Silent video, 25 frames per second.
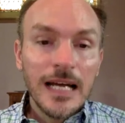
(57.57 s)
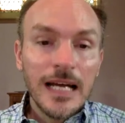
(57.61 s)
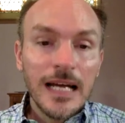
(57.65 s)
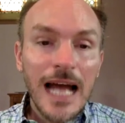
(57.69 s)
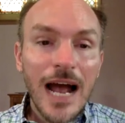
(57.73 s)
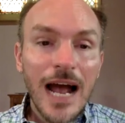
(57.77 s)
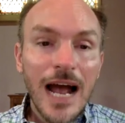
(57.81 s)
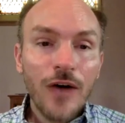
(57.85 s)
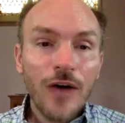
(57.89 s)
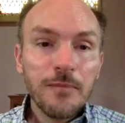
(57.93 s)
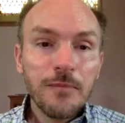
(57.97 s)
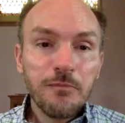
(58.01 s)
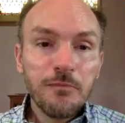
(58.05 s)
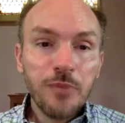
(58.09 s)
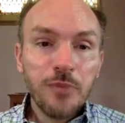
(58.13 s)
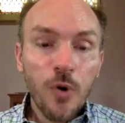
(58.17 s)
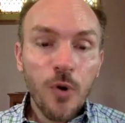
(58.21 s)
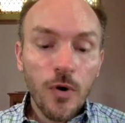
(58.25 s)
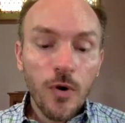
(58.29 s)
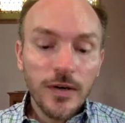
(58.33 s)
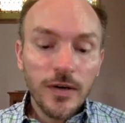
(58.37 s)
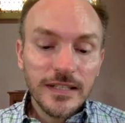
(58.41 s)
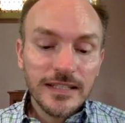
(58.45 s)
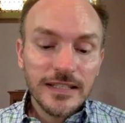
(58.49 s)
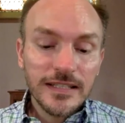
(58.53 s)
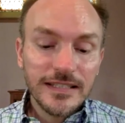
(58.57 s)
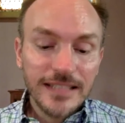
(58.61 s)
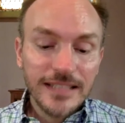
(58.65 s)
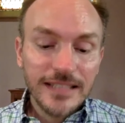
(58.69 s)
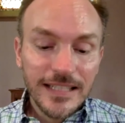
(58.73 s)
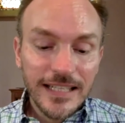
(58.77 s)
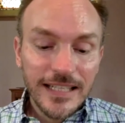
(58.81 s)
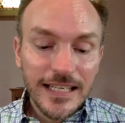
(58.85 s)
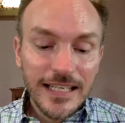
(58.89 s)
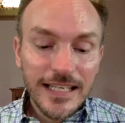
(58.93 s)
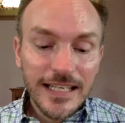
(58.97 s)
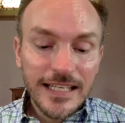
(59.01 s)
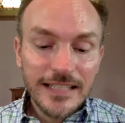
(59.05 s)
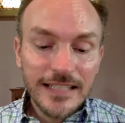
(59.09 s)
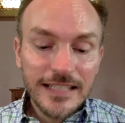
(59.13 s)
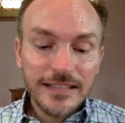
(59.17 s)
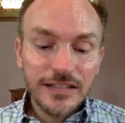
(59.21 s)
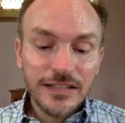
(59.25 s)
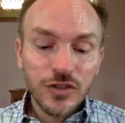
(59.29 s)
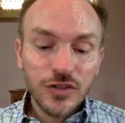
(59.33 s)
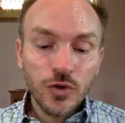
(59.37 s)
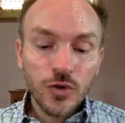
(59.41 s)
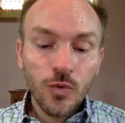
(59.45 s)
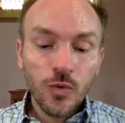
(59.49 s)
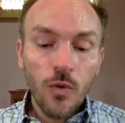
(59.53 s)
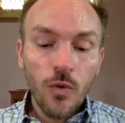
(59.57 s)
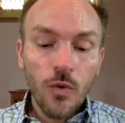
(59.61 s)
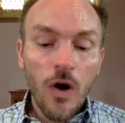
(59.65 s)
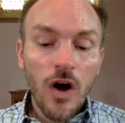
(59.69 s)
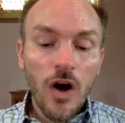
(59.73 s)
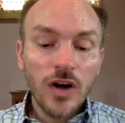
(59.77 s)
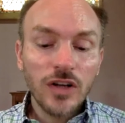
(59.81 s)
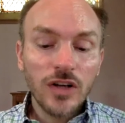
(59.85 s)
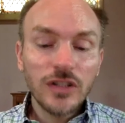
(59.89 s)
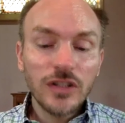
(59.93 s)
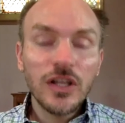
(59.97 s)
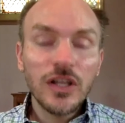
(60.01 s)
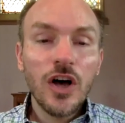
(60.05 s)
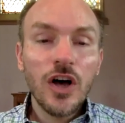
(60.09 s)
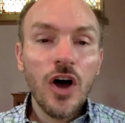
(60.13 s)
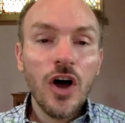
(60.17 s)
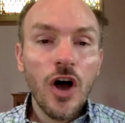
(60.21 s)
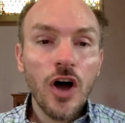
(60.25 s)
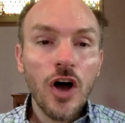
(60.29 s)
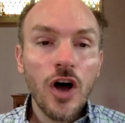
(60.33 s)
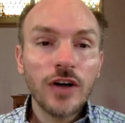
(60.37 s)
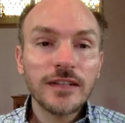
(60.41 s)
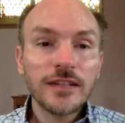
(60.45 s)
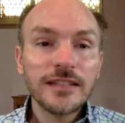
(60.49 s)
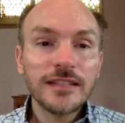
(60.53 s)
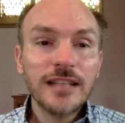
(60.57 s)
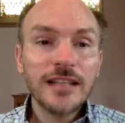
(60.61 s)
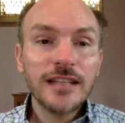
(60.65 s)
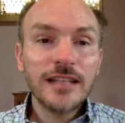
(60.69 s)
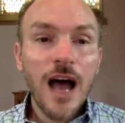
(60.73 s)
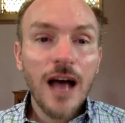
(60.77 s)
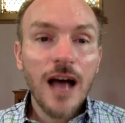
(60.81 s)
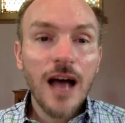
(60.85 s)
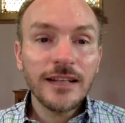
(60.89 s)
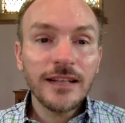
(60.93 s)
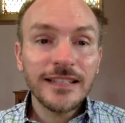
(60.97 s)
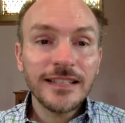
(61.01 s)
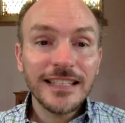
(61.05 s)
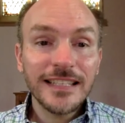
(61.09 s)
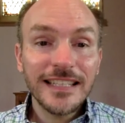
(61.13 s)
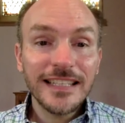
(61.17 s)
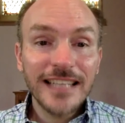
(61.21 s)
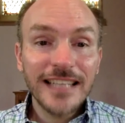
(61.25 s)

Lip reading: How important it is to walk along, not in